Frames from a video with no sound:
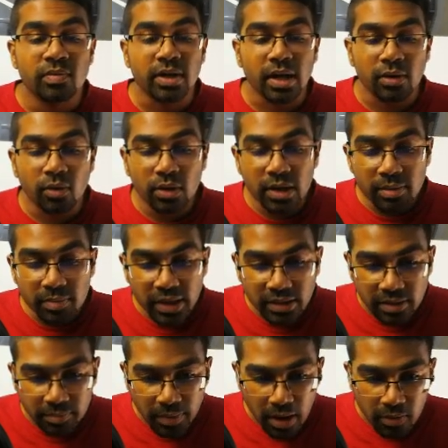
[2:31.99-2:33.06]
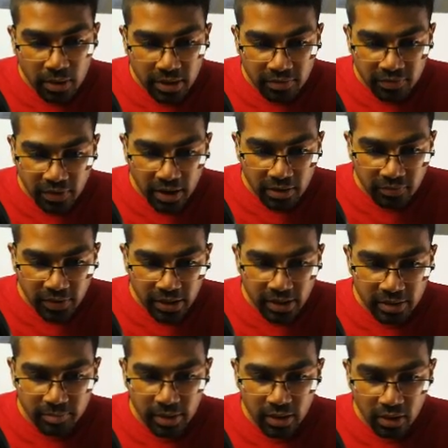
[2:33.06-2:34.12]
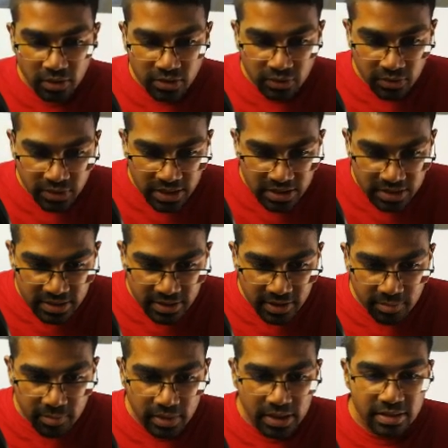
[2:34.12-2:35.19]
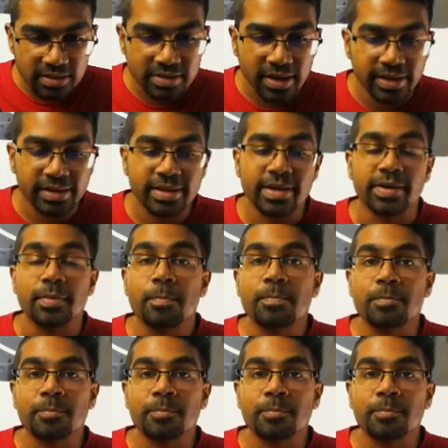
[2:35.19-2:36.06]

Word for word: We can only bring the power in front when it belongs to this term inside here.